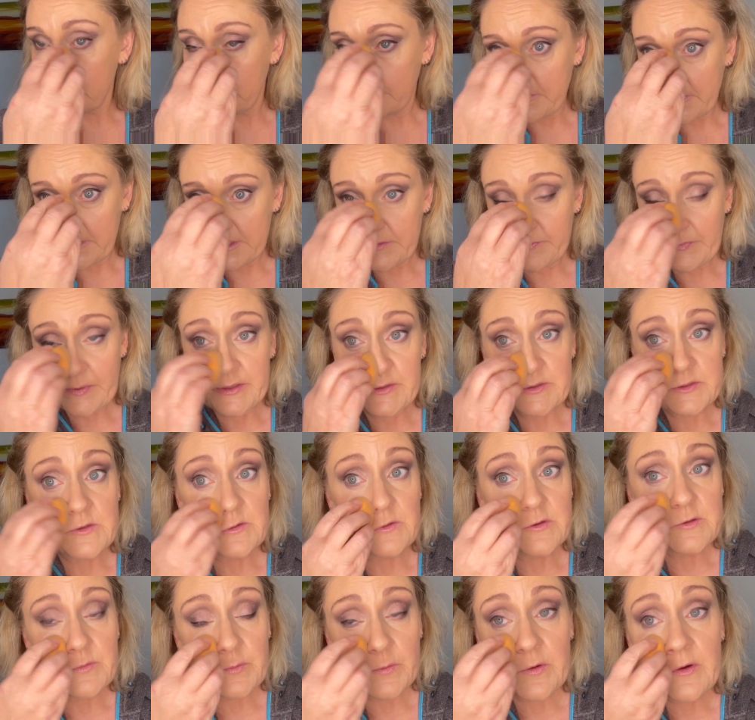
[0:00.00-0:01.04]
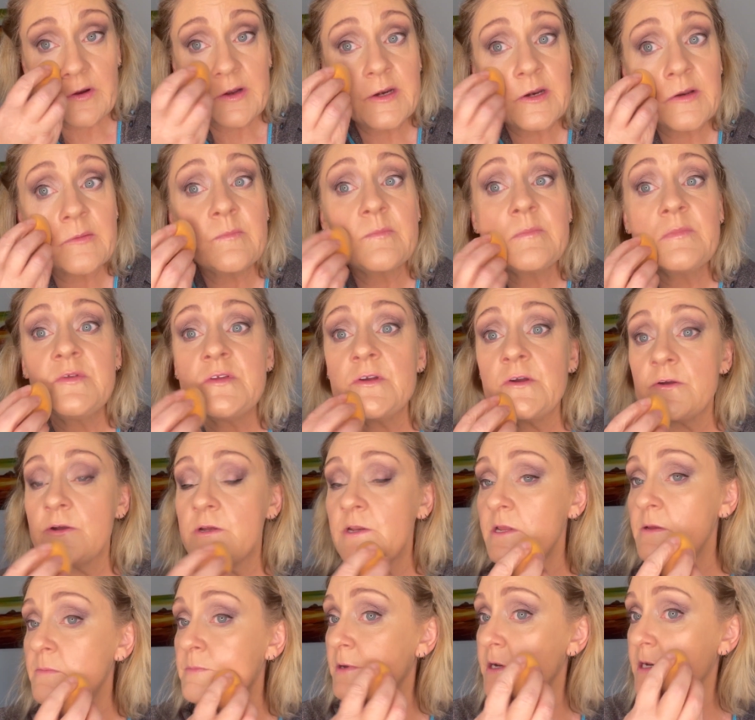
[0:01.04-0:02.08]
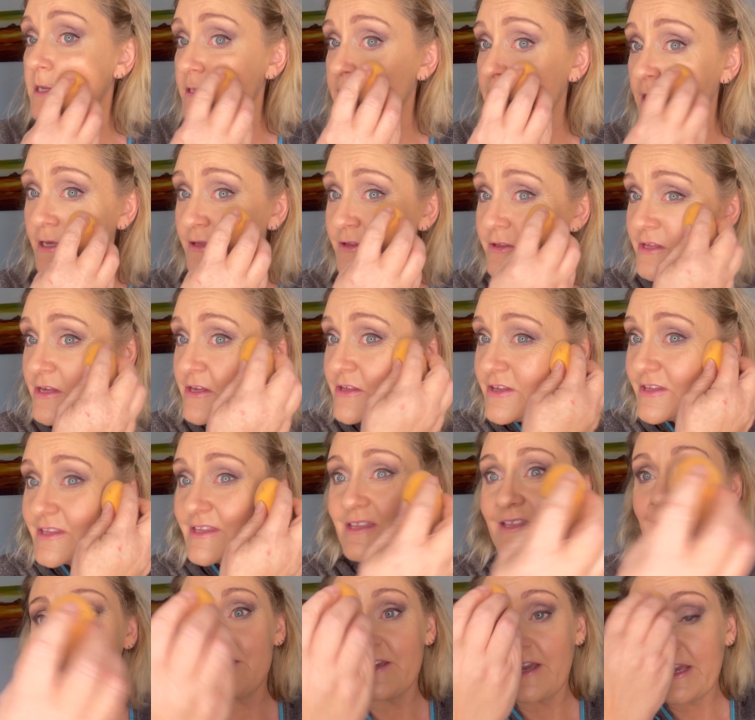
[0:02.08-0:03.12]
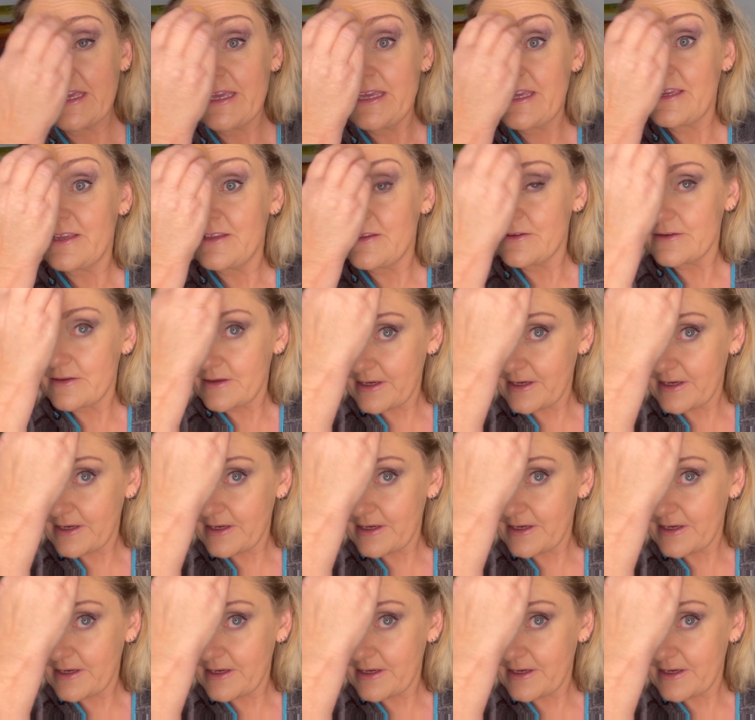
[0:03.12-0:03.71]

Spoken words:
My sponge looks kind of dirty, but it's actually just stained. I